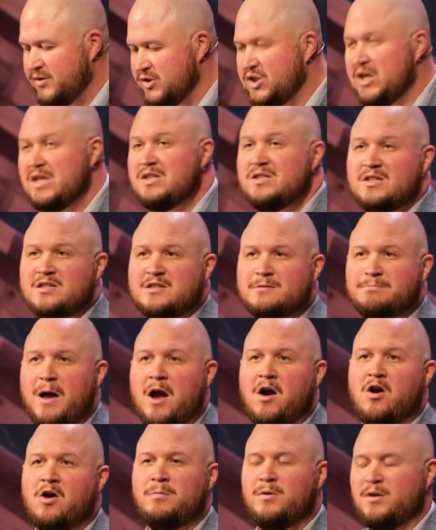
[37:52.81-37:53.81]
Jesus'
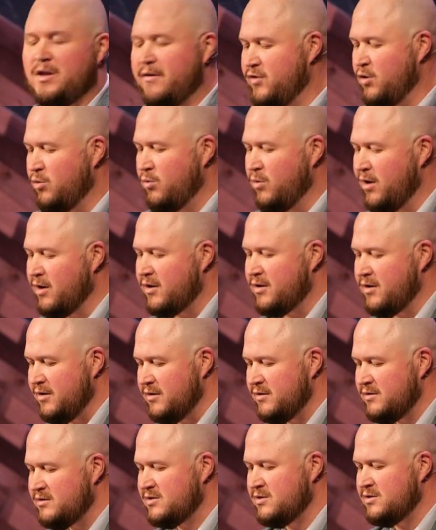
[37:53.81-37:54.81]
parable of the
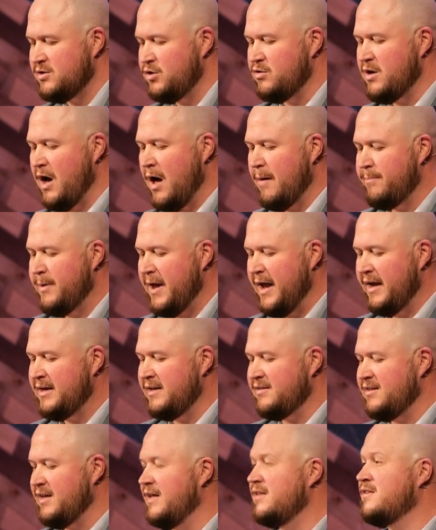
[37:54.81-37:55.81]
workers who got paid
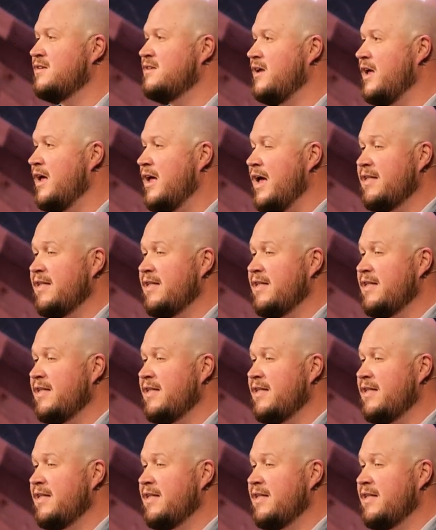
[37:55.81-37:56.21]
at the, end,